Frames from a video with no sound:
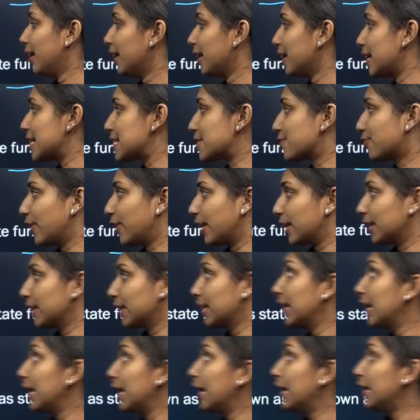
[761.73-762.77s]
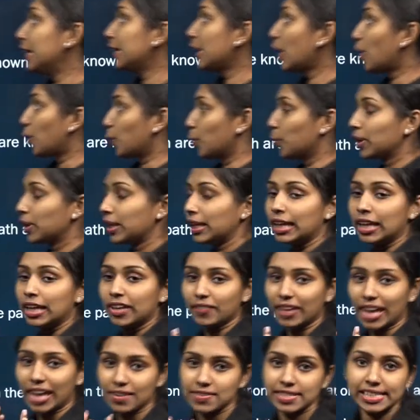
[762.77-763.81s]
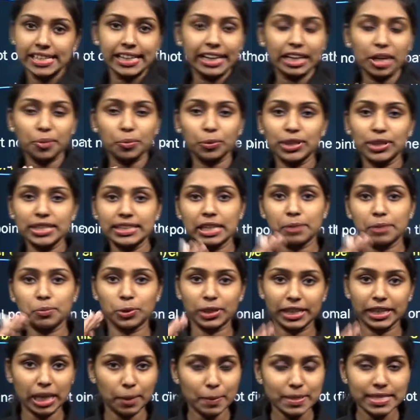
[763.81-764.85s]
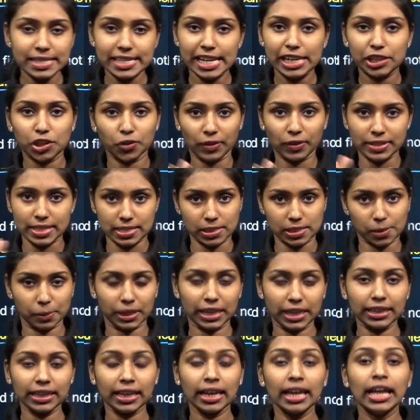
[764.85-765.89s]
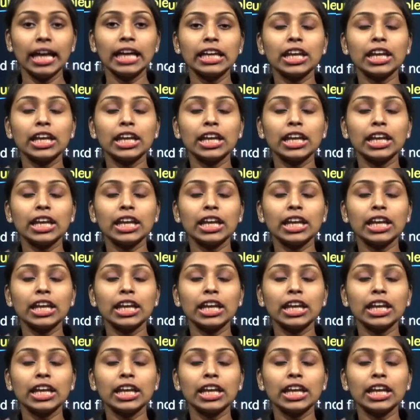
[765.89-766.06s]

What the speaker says: Yes, fine. Now, we have studied about the thermodynamic state of a system, right?